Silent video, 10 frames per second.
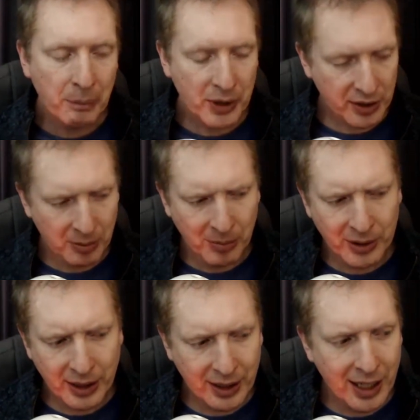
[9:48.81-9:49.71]
But
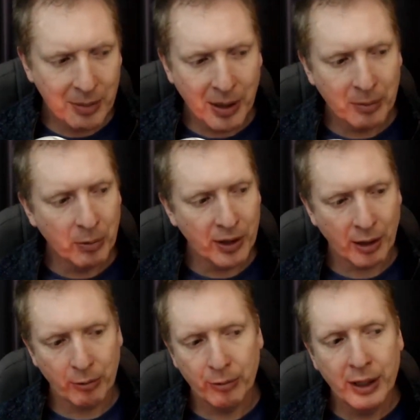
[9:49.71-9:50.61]
somebody came in with
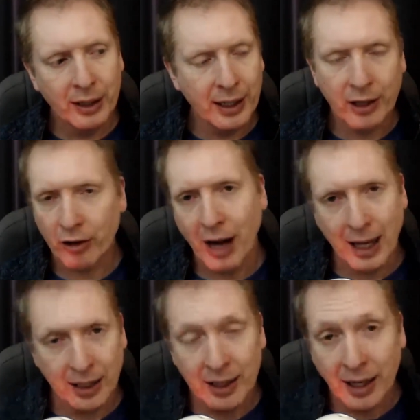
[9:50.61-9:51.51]
a really cracking